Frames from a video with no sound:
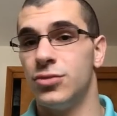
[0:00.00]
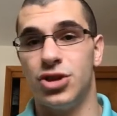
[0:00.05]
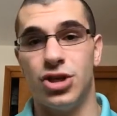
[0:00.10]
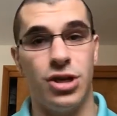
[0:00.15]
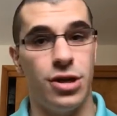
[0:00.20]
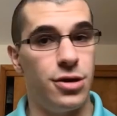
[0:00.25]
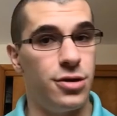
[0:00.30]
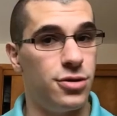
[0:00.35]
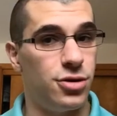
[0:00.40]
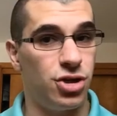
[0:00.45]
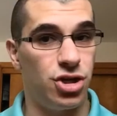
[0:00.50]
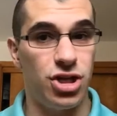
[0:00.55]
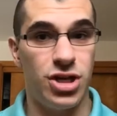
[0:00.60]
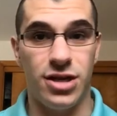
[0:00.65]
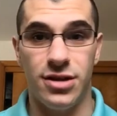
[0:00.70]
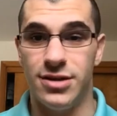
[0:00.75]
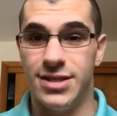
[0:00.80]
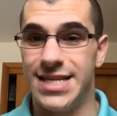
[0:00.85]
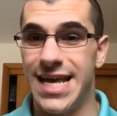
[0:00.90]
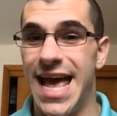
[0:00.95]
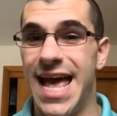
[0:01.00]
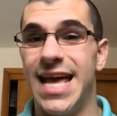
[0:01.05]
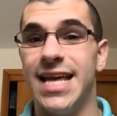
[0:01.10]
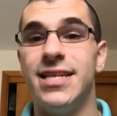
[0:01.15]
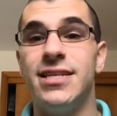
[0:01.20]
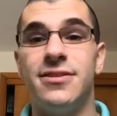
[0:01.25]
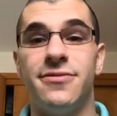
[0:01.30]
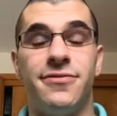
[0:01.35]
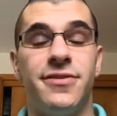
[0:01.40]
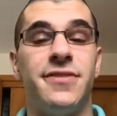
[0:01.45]
She did
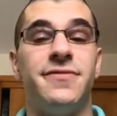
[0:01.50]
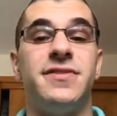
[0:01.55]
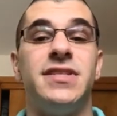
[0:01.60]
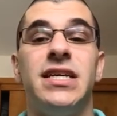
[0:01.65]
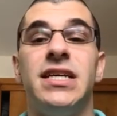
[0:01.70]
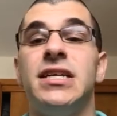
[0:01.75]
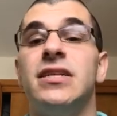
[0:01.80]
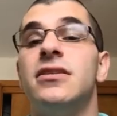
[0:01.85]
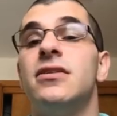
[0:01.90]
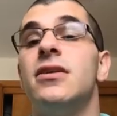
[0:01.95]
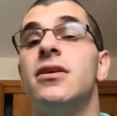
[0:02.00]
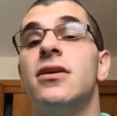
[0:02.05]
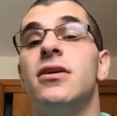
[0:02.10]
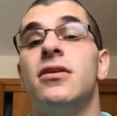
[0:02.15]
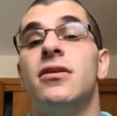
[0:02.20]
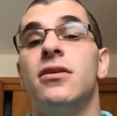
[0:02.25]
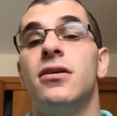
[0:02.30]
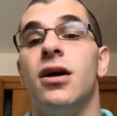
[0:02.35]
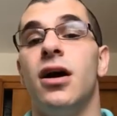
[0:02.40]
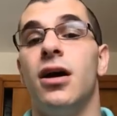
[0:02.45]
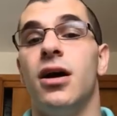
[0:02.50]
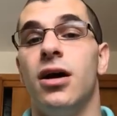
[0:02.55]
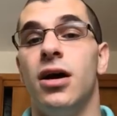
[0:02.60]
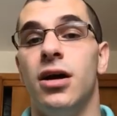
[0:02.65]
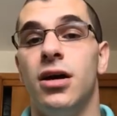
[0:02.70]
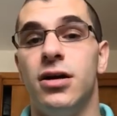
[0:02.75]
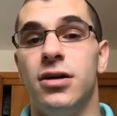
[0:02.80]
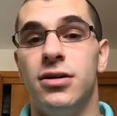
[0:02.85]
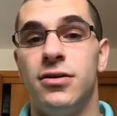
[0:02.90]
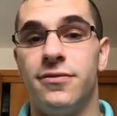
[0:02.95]
10 to 15
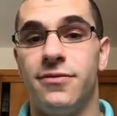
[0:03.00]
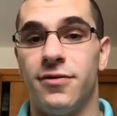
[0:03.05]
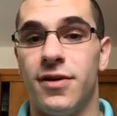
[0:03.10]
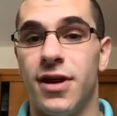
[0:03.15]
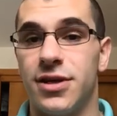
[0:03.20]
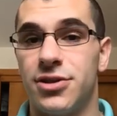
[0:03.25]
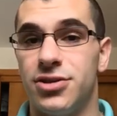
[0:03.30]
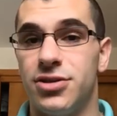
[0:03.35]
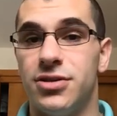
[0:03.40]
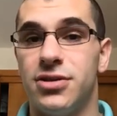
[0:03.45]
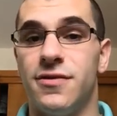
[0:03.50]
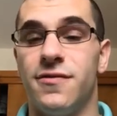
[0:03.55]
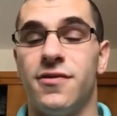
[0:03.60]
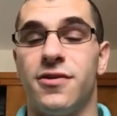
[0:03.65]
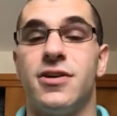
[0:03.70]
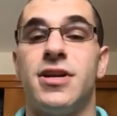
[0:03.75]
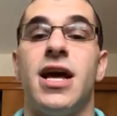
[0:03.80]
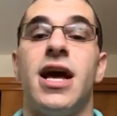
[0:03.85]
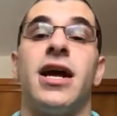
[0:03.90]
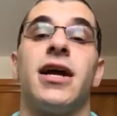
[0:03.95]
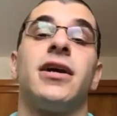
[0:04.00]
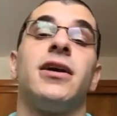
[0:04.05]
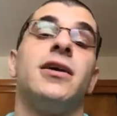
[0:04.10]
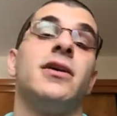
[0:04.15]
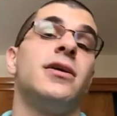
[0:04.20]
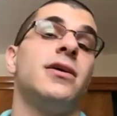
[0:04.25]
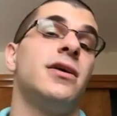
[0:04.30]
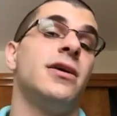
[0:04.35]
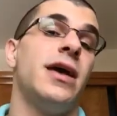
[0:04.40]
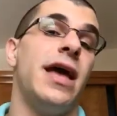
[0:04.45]
flexions of her neck
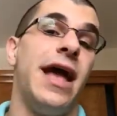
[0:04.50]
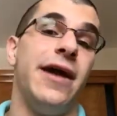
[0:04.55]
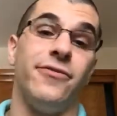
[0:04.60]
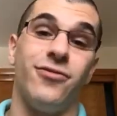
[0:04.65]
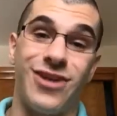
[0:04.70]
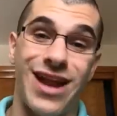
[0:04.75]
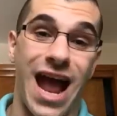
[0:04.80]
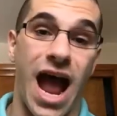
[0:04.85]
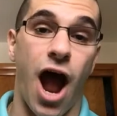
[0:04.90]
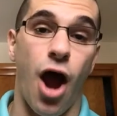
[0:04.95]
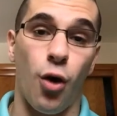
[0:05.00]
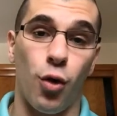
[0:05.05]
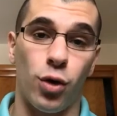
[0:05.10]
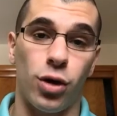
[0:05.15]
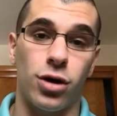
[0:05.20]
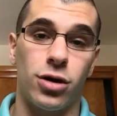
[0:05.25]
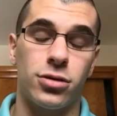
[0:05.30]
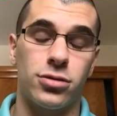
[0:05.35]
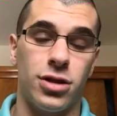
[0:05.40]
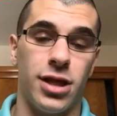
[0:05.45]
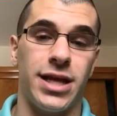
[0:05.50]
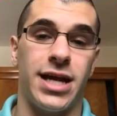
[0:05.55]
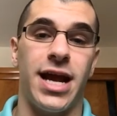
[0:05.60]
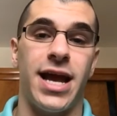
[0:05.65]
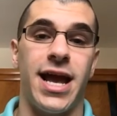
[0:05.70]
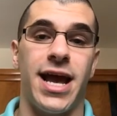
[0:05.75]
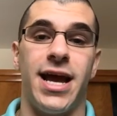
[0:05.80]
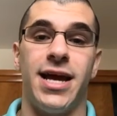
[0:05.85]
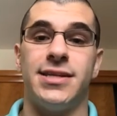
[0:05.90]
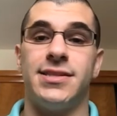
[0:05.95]
every hour, like
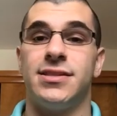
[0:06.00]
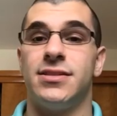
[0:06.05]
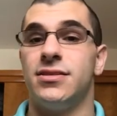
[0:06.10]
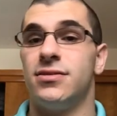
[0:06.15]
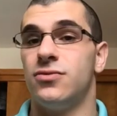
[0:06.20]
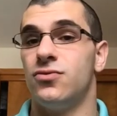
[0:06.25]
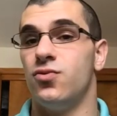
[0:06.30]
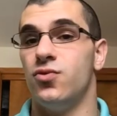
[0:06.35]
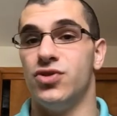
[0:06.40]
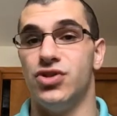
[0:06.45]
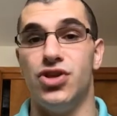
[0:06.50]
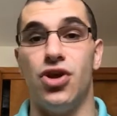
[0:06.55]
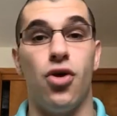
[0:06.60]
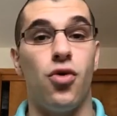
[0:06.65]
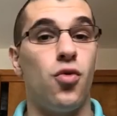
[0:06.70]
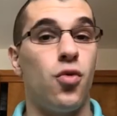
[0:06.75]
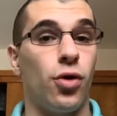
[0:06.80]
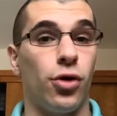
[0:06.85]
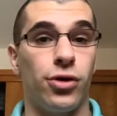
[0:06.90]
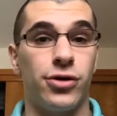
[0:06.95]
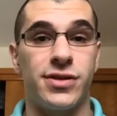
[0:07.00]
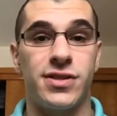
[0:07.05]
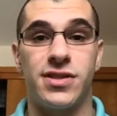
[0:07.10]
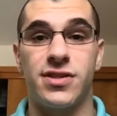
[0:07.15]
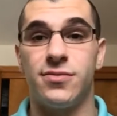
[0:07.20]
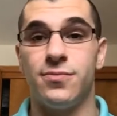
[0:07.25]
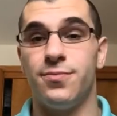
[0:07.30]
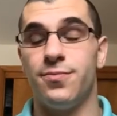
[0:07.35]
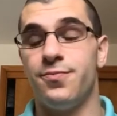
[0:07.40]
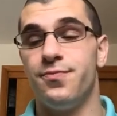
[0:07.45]
I asked. It was no
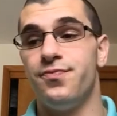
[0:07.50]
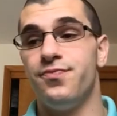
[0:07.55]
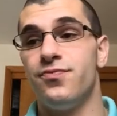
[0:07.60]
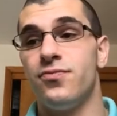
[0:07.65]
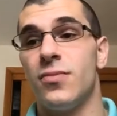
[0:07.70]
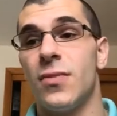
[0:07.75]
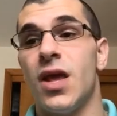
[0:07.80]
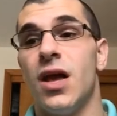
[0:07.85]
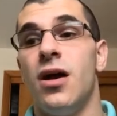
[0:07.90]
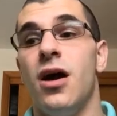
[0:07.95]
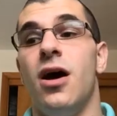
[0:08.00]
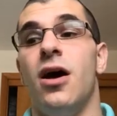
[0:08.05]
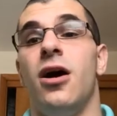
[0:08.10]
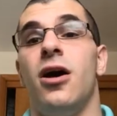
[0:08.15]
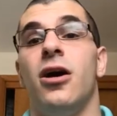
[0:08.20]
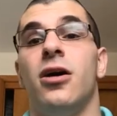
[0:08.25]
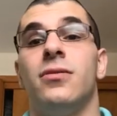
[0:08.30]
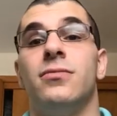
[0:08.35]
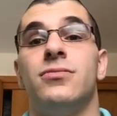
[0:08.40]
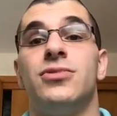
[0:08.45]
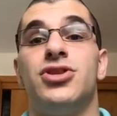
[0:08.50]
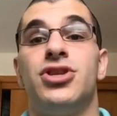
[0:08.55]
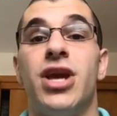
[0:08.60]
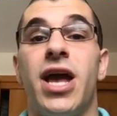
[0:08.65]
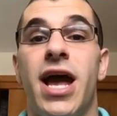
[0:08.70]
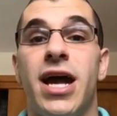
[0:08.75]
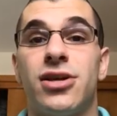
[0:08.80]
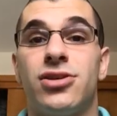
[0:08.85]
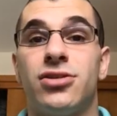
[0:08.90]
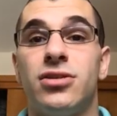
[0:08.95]
worse.
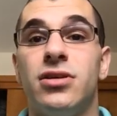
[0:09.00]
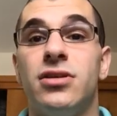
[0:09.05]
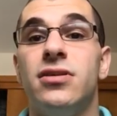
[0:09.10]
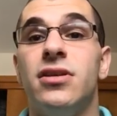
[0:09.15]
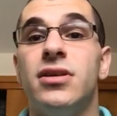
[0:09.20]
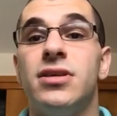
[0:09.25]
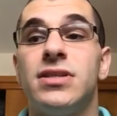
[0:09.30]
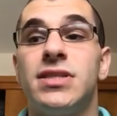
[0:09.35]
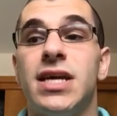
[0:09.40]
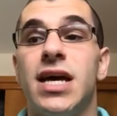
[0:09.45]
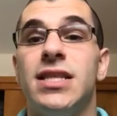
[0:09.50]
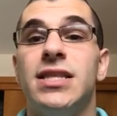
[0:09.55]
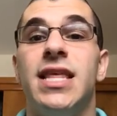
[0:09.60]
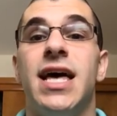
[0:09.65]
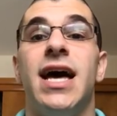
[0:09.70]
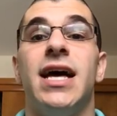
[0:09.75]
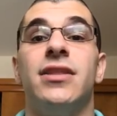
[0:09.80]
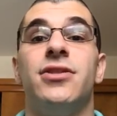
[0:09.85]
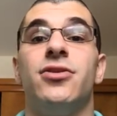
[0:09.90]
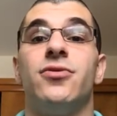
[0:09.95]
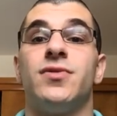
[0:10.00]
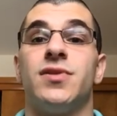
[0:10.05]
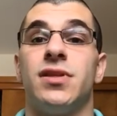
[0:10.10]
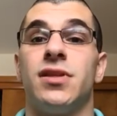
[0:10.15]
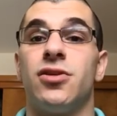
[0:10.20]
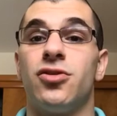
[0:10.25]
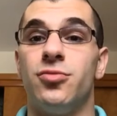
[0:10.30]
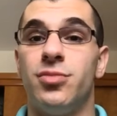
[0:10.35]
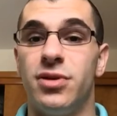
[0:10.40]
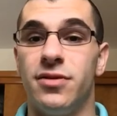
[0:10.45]
She actually said that there was a
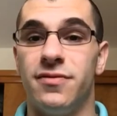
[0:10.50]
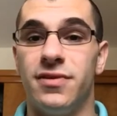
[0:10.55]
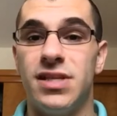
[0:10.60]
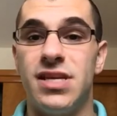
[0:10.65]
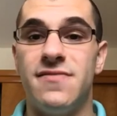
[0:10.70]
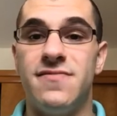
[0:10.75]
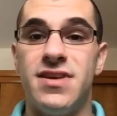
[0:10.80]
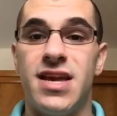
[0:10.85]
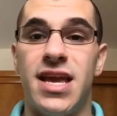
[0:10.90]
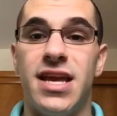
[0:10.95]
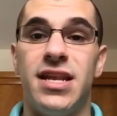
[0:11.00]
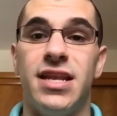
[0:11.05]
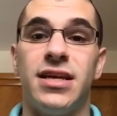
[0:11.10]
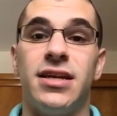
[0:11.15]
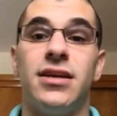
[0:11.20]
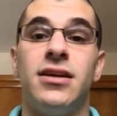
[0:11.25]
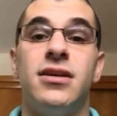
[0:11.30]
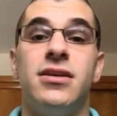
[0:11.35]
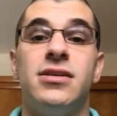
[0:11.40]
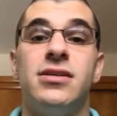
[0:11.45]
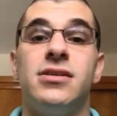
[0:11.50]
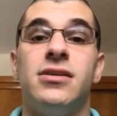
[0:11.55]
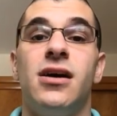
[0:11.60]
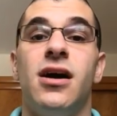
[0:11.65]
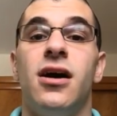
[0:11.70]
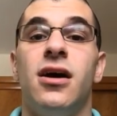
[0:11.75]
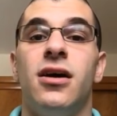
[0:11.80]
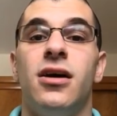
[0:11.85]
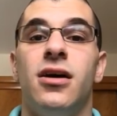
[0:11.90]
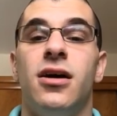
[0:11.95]
little bit of alleviating
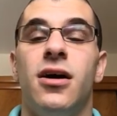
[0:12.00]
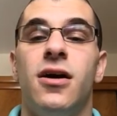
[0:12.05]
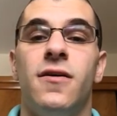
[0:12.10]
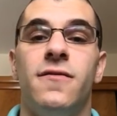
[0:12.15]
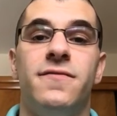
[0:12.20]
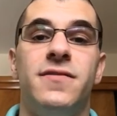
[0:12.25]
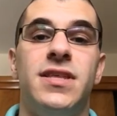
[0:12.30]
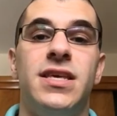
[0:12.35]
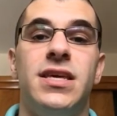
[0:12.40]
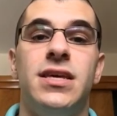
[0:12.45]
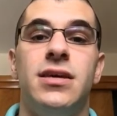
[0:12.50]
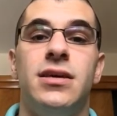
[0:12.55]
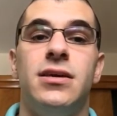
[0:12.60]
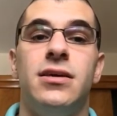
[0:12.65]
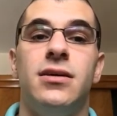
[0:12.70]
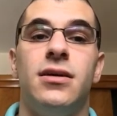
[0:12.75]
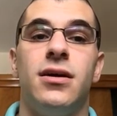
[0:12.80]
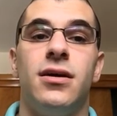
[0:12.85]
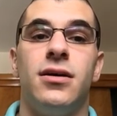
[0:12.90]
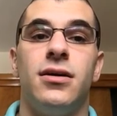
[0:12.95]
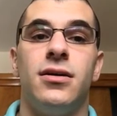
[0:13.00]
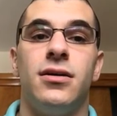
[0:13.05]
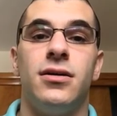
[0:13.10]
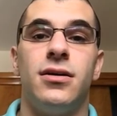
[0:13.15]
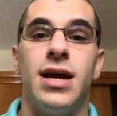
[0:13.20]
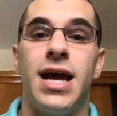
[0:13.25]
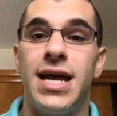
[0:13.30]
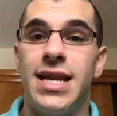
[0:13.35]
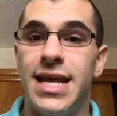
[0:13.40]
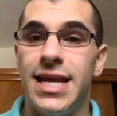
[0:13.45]
of the
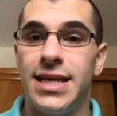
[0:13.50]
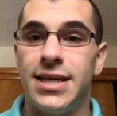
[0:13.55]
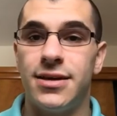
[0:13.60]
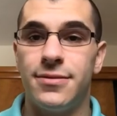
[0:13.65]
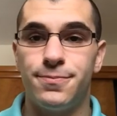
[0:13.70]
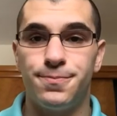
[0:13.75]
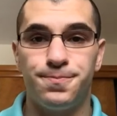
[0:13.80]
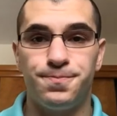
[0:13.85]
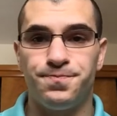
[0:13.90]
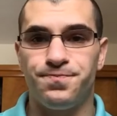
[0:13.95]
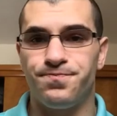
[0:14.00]
headache,